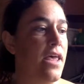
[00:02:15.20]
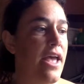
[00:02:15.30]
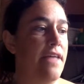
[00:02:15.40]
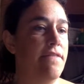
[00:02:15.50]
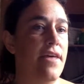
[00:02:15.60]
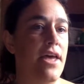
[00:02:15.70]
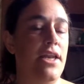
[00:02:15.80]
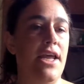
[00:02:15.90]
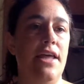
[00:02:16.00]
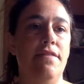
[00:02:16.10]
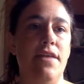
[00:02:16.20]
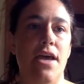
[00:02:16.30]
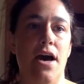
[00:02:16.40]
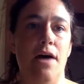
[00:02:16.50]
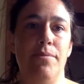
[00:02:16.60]
And then in
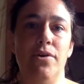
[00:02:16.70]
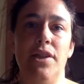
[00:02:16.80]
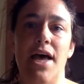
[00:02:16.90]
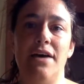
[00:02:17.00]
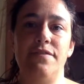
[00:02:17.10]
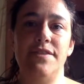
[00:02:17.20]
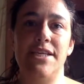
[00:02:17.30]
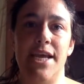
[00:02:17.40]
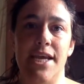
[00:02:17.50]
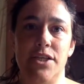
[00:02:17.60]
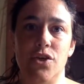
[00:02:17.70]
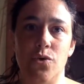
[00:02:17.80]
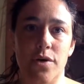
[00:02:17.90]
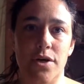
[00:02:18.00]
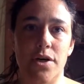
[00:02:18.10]
the upper left-hand
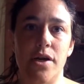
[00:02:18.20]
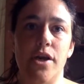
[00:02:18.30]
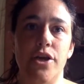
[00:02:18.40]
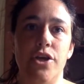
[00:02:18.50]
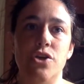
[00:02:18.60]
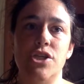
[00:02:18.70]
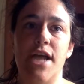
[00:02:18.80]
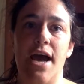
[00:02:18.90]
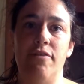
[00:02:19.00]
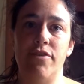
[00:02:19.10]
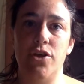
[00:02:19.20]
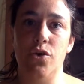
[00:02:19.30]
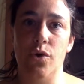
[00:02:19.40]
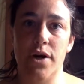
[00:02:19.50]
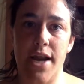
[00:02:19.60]
corner, you should have
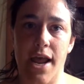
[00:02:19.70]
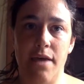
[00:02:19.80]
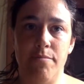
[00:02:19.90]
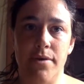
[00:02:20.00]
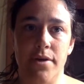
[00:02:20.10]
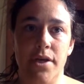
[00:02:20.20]
your name,